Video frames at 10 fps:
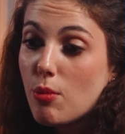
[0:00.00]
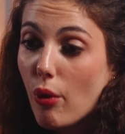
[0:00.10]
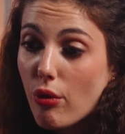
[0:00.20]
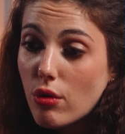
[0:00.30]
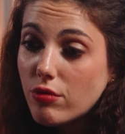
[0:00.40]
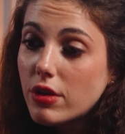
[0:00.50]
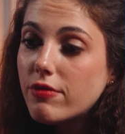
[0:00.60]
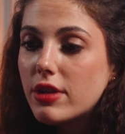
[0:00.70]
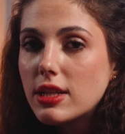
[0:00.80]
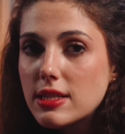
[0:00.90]
Moreover,
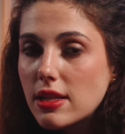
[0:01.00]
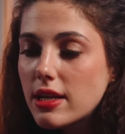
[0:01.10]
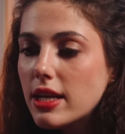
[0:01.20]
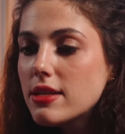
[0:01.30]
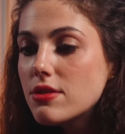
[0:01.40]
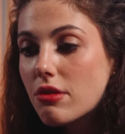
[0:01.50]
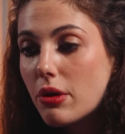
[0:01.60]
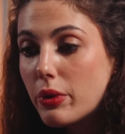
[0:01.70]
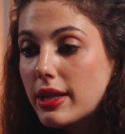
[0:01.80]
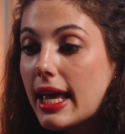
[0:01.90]
volatility is
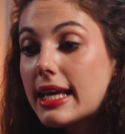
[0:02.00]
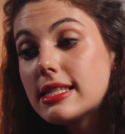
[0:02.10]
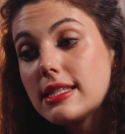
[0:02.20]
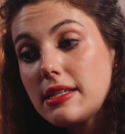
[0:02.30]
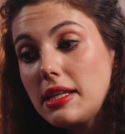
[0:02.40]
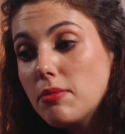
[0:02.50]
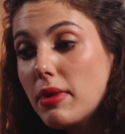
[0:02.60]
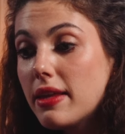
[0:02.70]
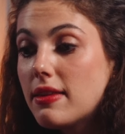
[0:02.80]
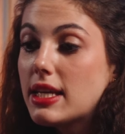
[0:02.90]
growing as seen
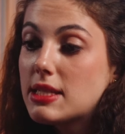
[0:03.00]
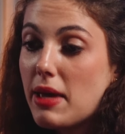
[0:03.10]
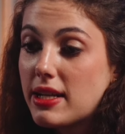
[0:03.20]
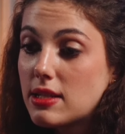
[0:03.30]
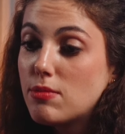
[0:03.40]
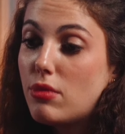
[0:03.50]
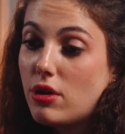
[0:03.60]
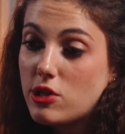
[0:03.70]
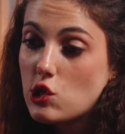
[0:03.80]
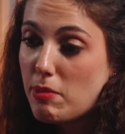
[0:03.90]
by the expanding
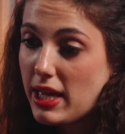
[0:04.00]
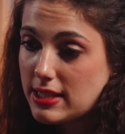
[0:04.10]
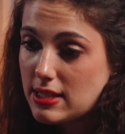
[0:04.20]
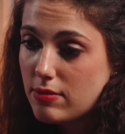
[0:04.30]
Bollinger Bands.